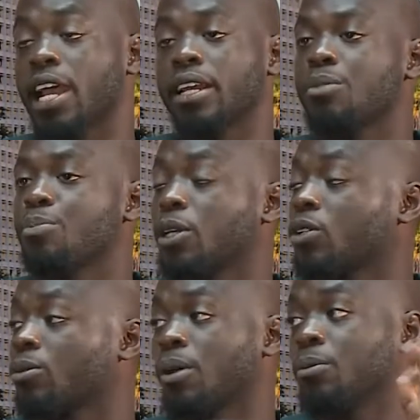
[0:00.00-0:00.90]
I didn't pick it
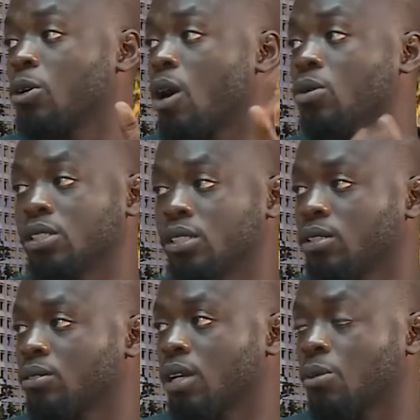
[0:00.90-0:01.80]
up. I'm not
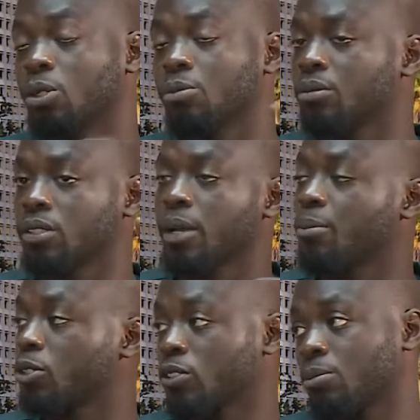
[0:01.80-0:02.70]
in that
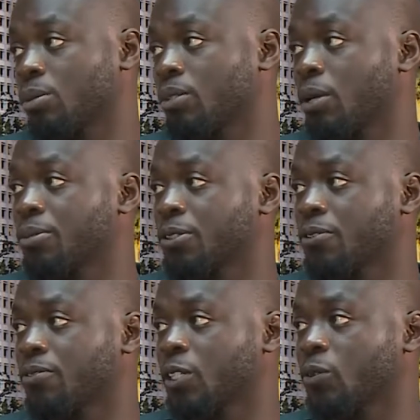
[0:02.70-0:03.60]
box of people that picked
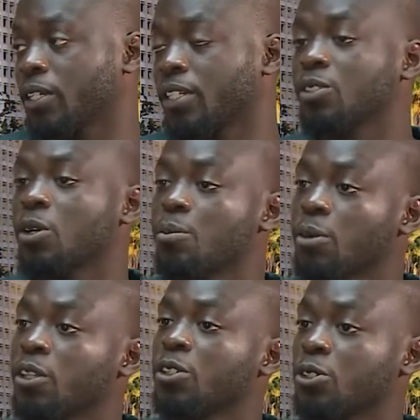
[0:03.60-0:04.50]
up very quickly.
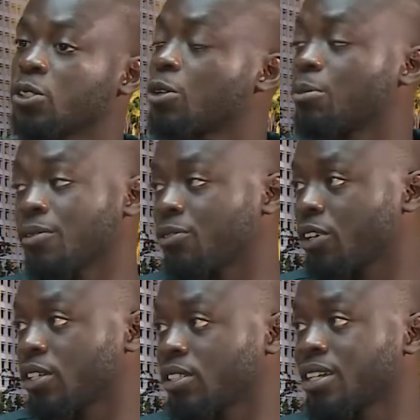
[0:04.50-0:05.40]
But you know, some of my
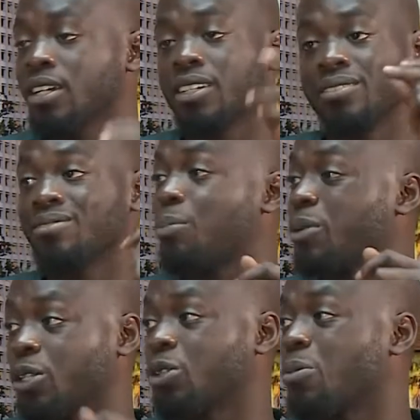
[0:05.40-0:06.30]
friends, they
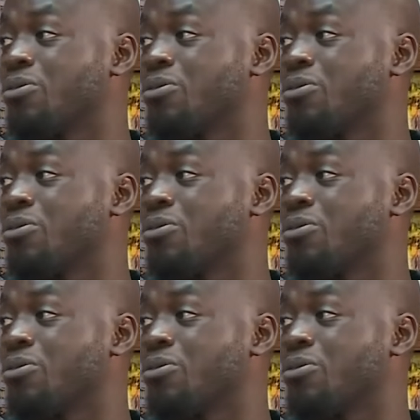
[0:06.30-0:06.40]
picked it up.